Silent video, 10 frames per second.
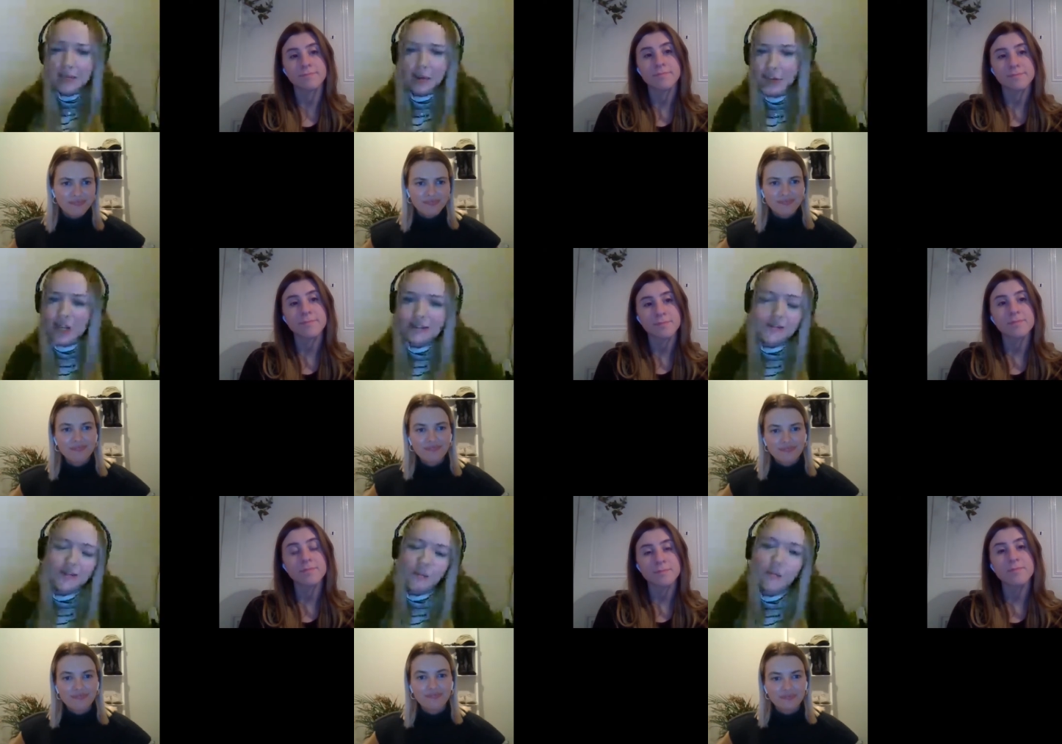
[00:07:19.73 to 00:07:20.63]
Speaker 1: projects
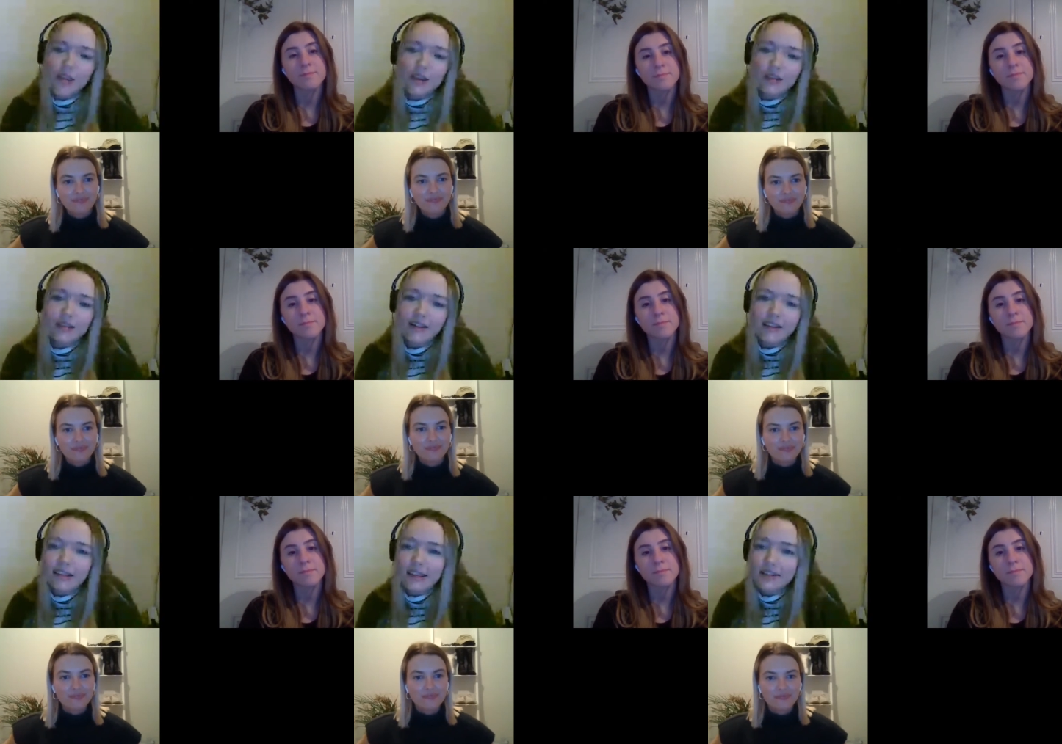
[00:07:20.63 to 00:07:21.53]
or something. I
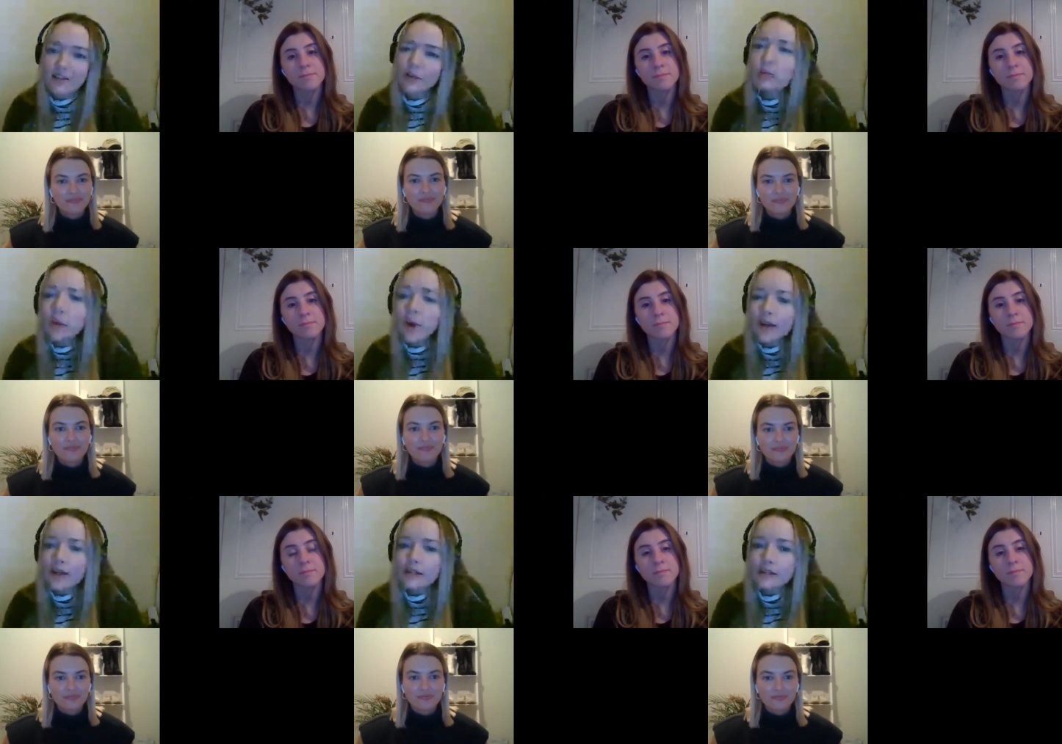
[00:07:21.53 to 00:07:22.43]
think that's it could be quite a
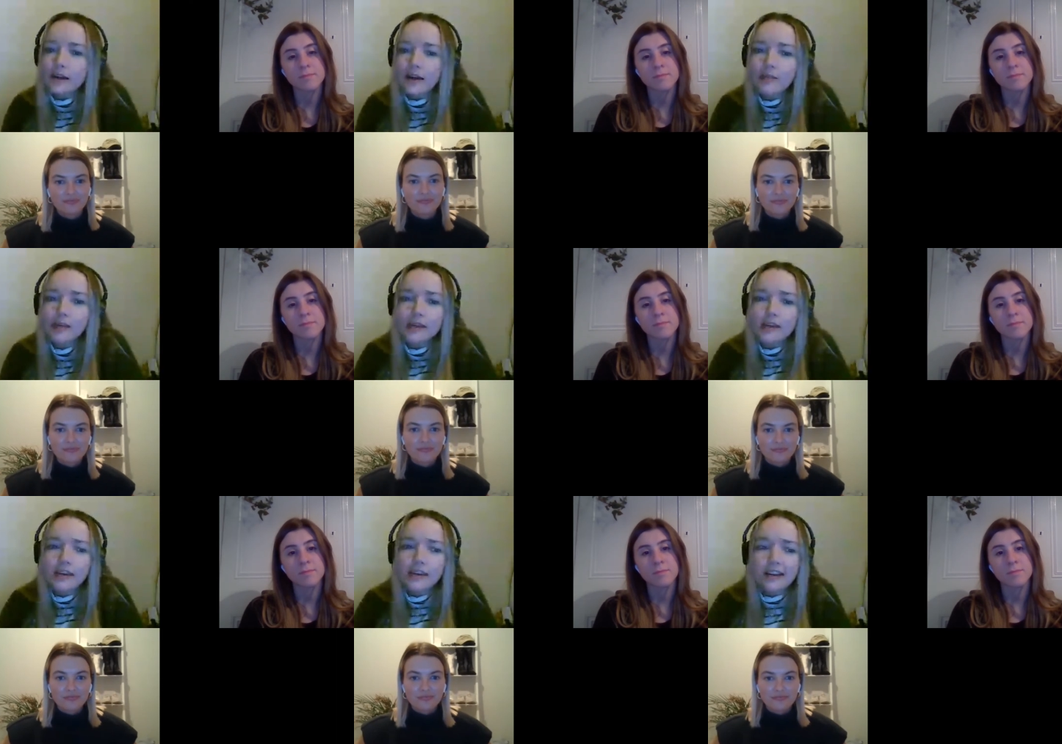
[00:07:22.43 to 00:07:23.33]
nice time.
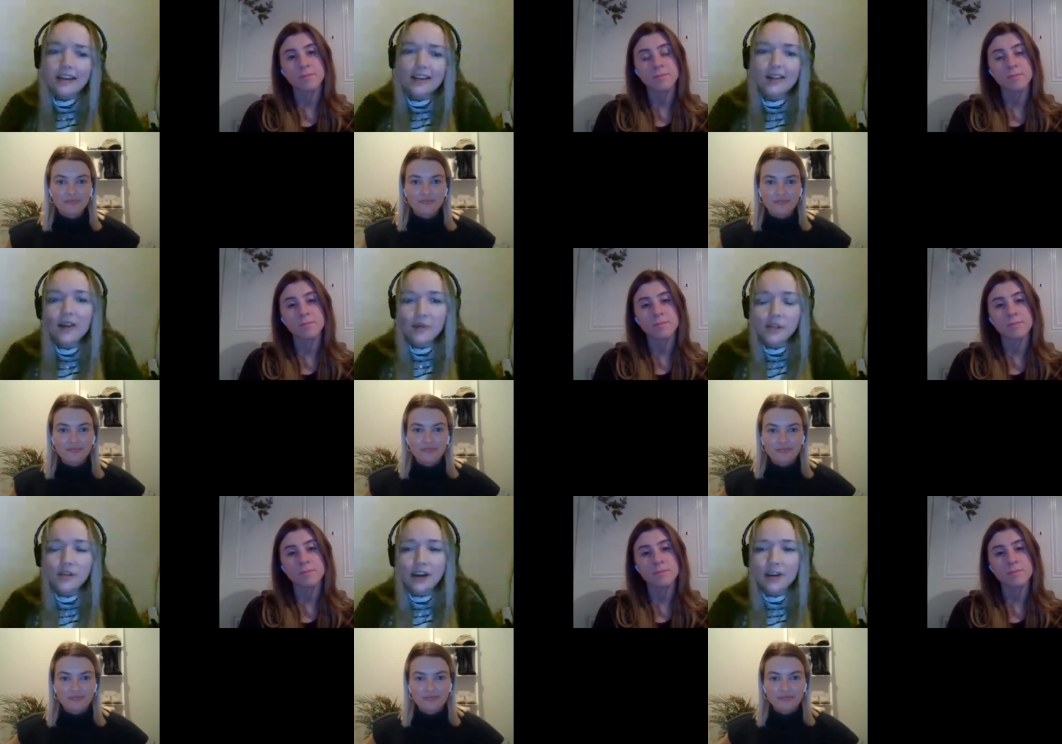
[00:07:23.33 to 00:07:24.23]
Uh, Chloe, what do
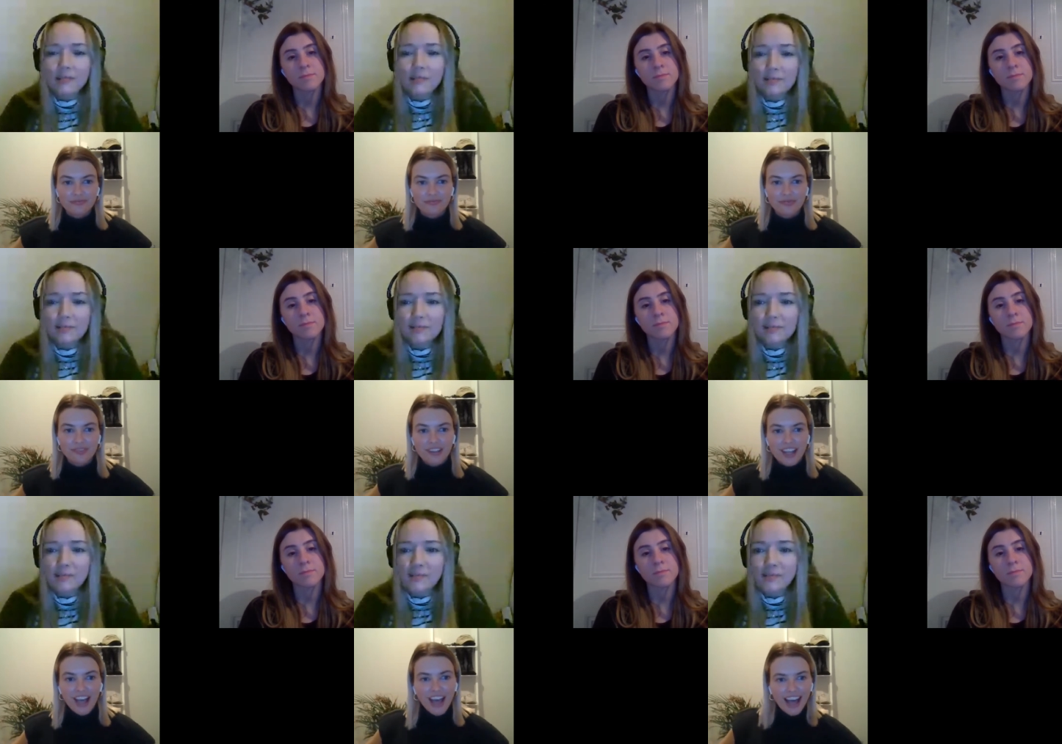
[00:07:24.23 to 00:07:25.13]
you reckon?
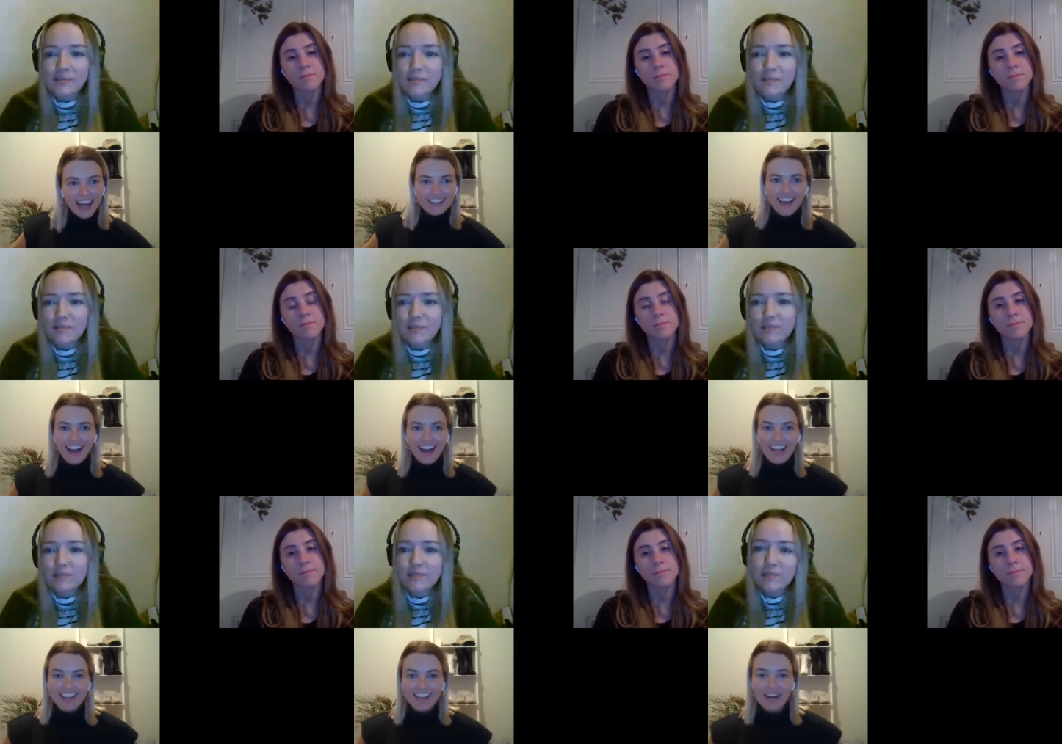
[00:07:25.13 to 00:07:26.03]
Speaker 2: Yeah, I
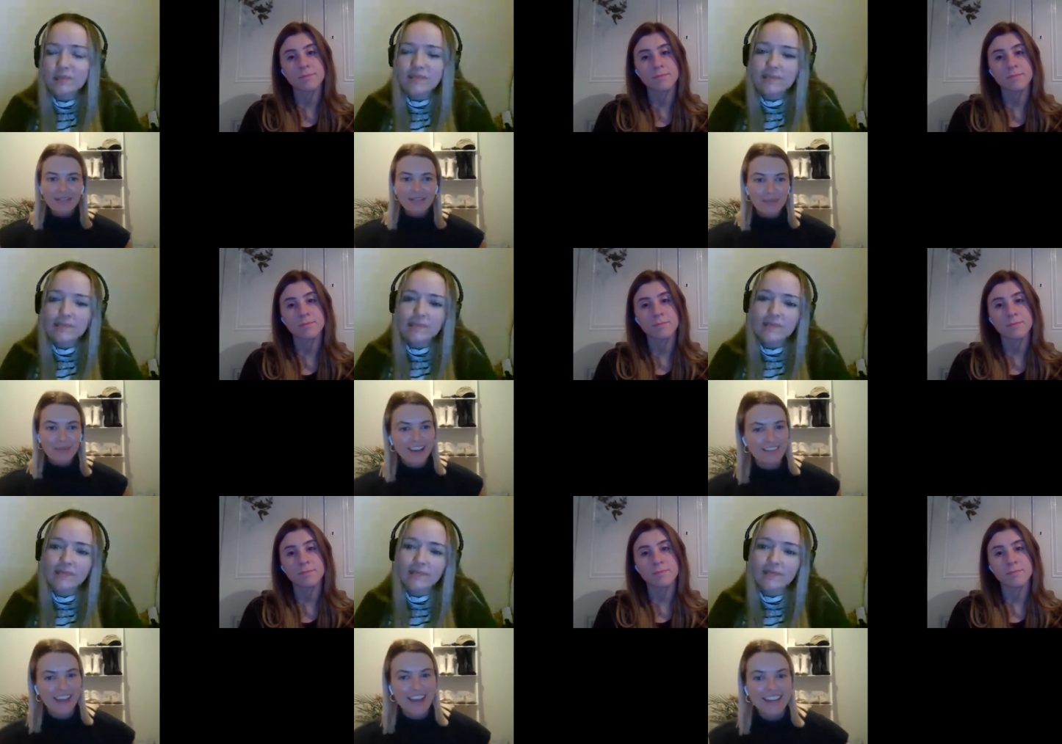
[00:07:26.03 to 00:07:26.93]
think off the back of
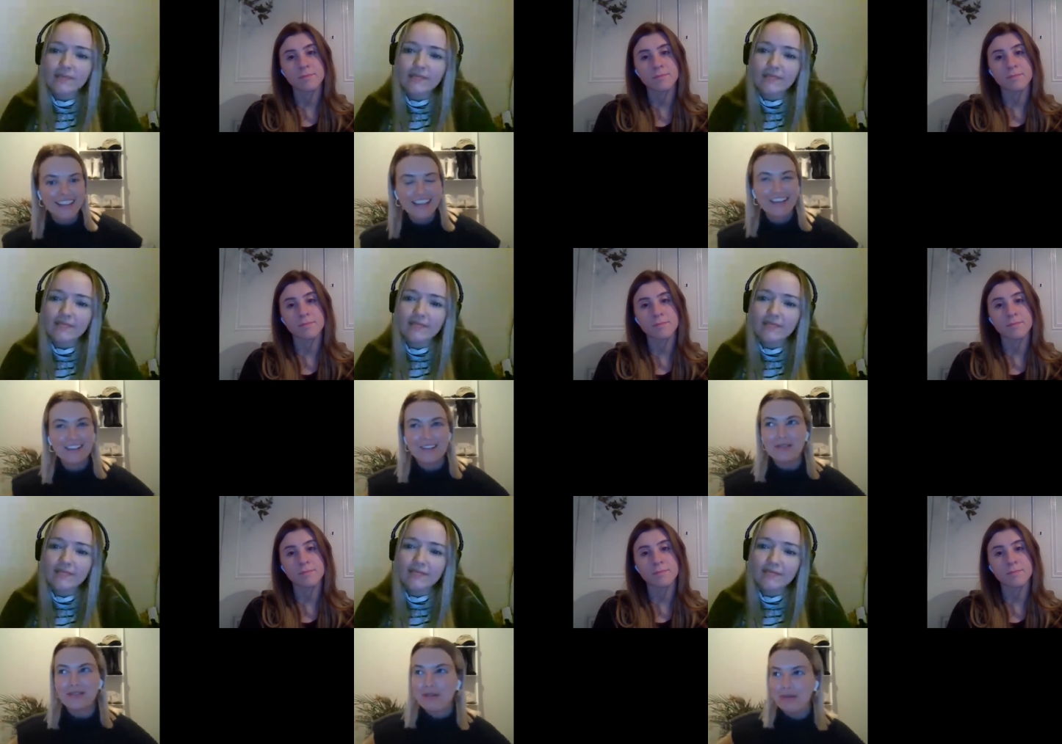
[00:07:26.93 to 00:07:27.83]
that, it's
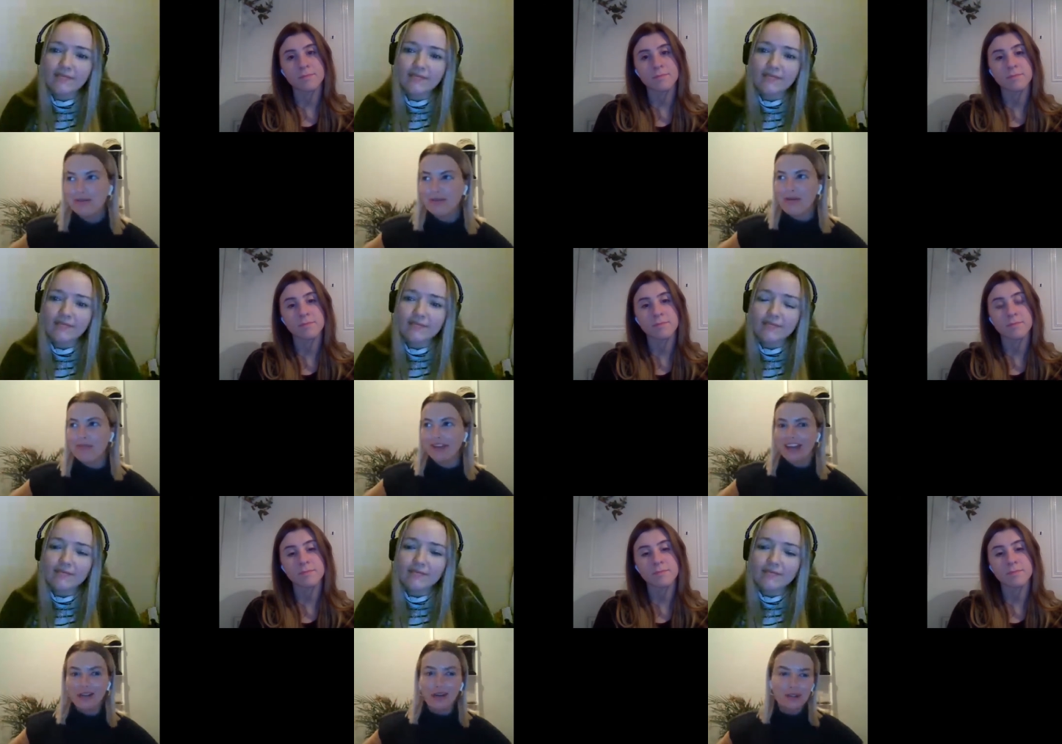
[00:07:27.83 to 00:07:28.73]
also important to remember like
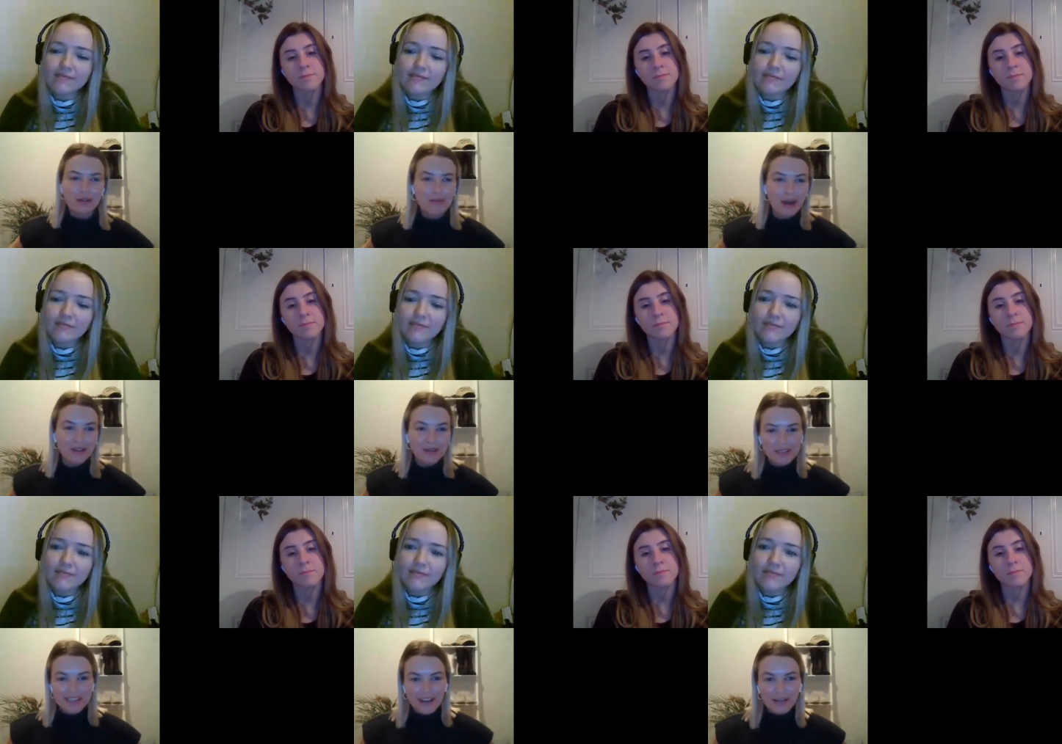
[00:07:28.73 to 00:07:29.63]
not to burn
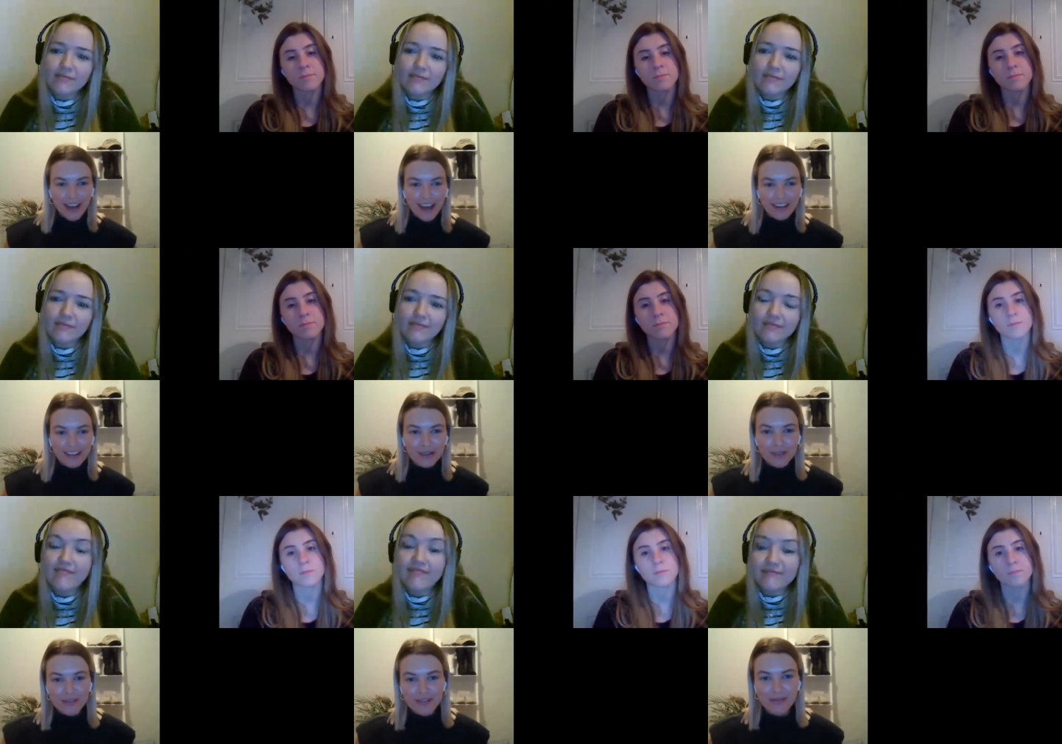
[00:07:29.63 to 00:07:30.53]
yourself out at
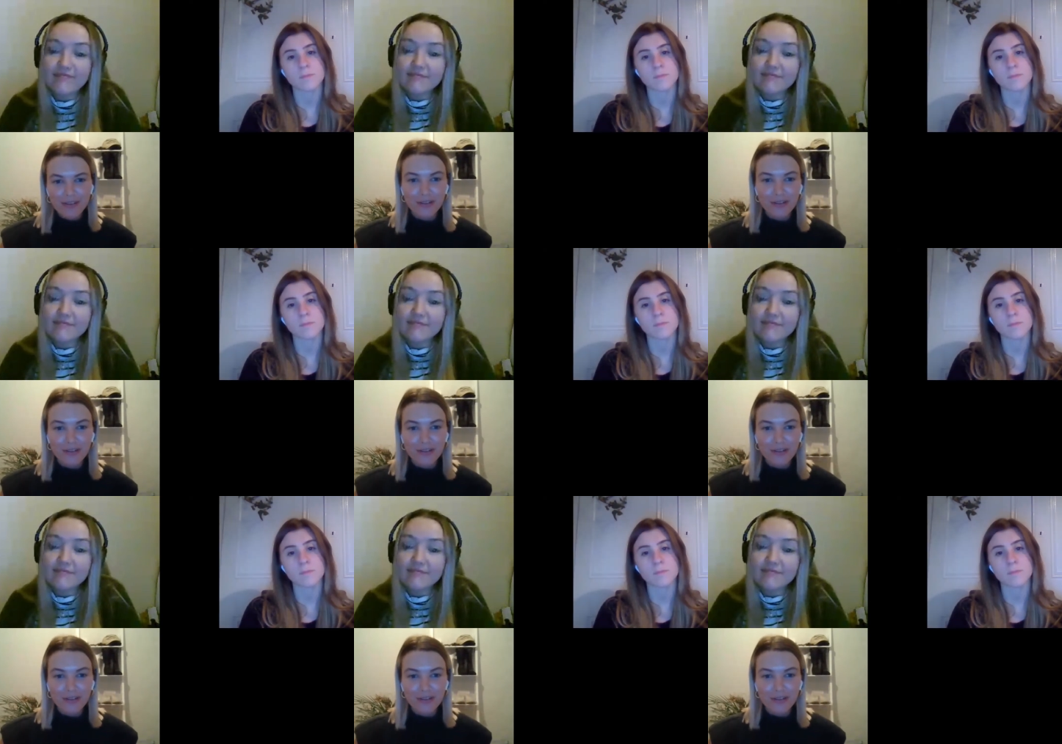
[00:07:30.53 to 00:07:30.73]
Christmas when you're